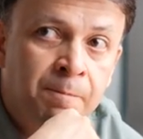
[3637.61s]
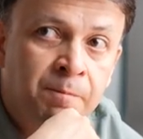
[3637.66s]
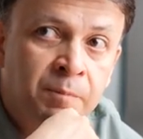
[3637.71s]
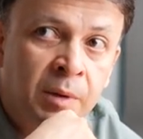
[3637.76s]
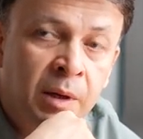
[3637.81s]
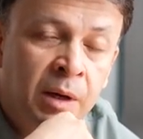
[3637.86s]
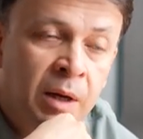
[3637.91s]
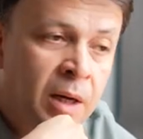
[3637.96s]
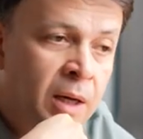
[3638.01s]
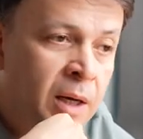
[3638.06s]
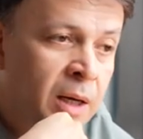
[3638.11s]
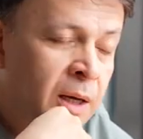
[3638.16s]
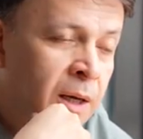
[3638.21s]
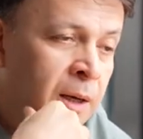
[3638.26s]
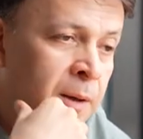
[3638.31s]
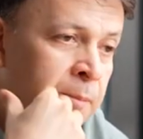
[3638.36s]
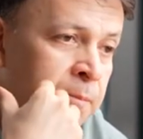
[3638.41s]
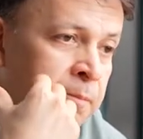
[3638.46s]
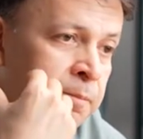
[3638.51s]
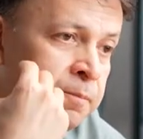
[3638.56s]

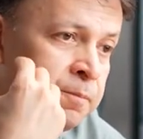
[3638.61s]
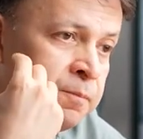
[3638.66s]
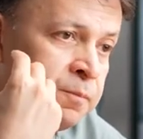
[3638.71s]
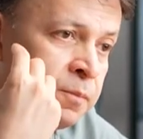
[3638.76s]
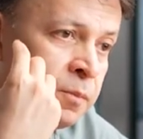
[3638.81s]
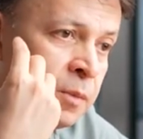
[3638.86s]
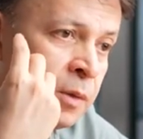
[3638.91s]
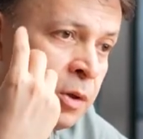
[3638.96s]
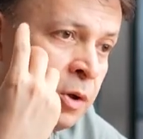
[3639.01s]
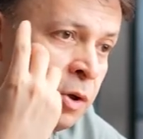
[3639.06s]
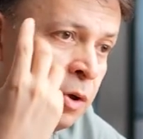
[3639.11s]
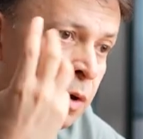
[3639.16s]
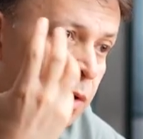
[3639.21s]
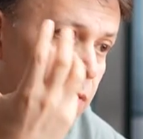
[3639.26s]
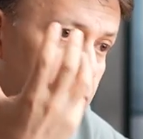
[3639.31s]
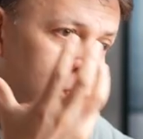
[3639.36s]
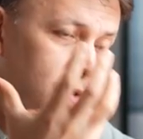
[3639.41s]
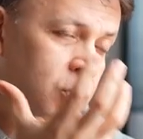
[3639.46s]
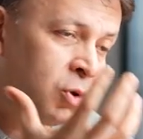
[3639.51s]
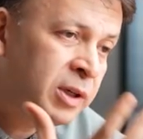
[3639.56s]
you
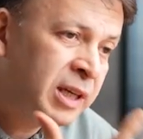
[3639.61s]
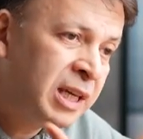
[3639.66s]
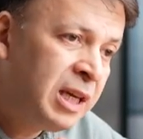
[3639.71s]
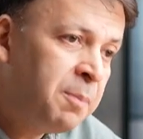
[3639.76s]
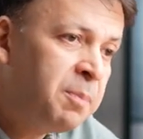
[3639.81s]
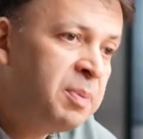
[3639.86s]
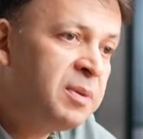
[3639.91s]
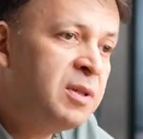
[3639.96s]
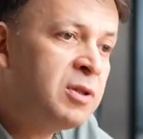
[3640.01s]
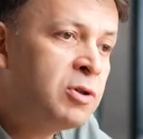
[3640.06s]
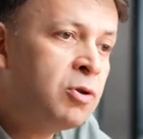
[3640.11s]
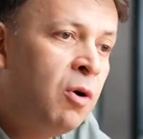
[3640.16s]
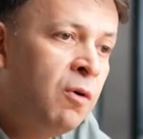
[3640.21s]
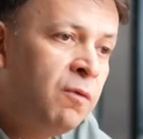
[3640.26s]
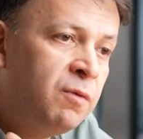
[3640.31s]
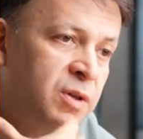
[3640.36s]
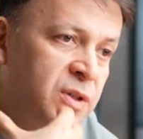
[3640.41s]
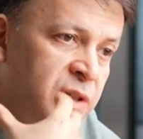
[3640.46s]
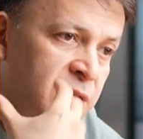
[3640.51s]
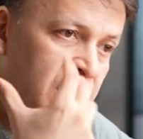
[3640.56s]
know, to keep this
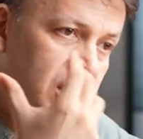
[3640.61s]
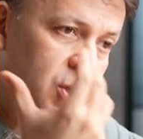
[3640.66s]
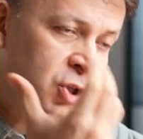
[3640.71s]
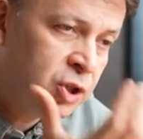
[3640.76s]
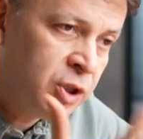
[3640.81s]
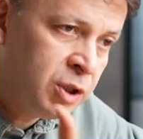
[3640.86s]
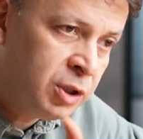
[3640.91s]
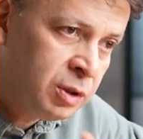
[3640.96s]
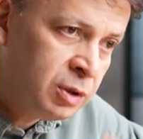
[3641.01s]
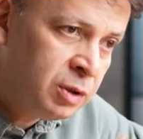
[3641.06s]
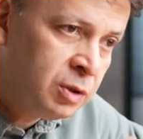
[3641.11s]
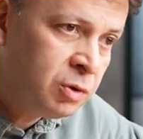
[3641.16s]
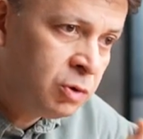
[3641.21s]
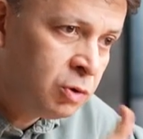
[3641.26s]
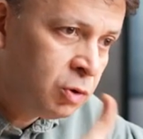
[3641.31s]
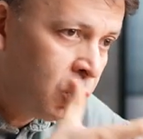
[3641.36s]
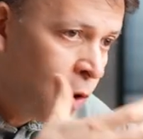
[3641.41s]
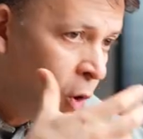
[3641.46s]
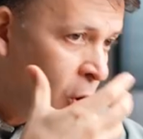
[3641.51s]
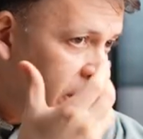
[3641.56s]
conversation
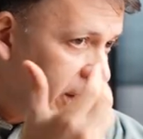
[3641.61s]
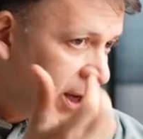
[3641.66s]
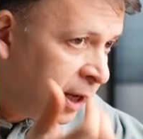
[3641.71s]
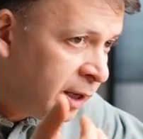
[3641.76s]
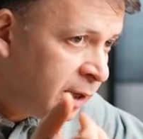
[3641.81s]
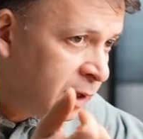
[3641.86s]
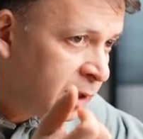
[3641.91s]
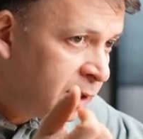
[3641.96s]
going